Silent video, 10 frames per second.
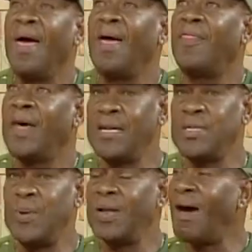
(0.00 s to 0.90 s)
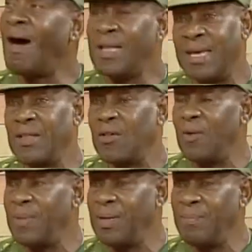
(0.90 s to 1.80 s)
And that is where the art can
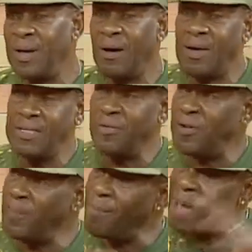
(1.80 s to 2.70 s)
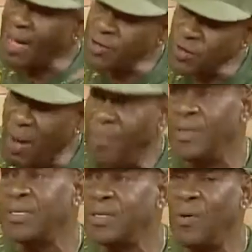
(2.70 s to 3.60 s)
come in because for a backdrop
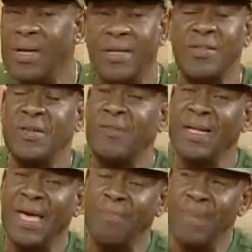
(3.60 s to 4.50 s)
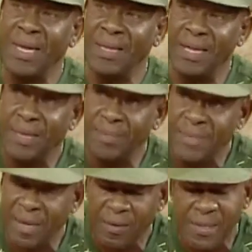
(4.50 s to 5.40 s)
and so on, the children can make that
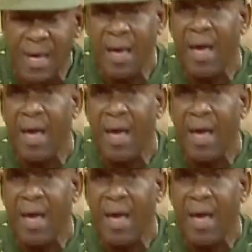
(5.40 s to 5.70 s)
themselves.